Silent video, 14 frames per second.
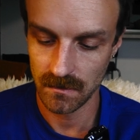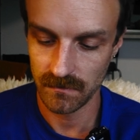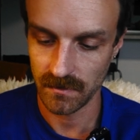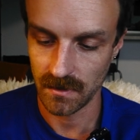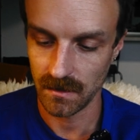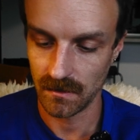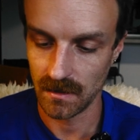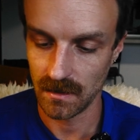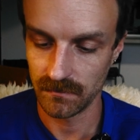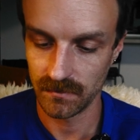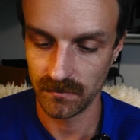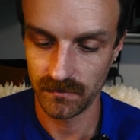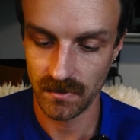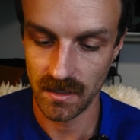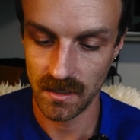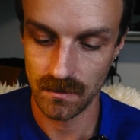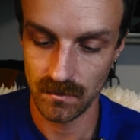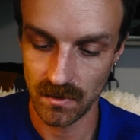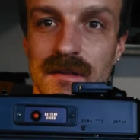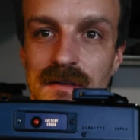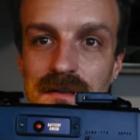fire off a
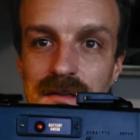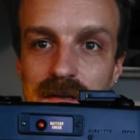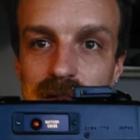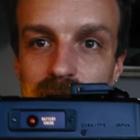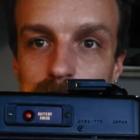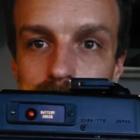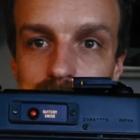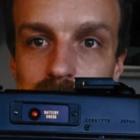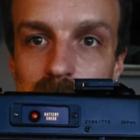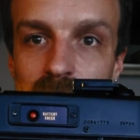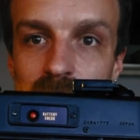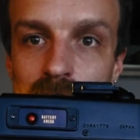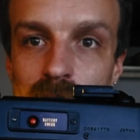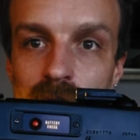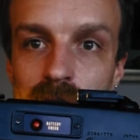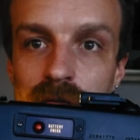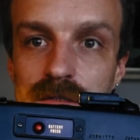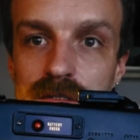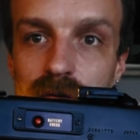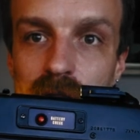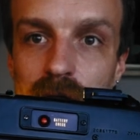frame. Look at that.
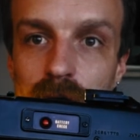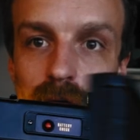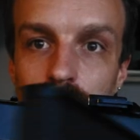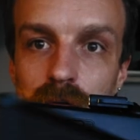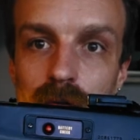So now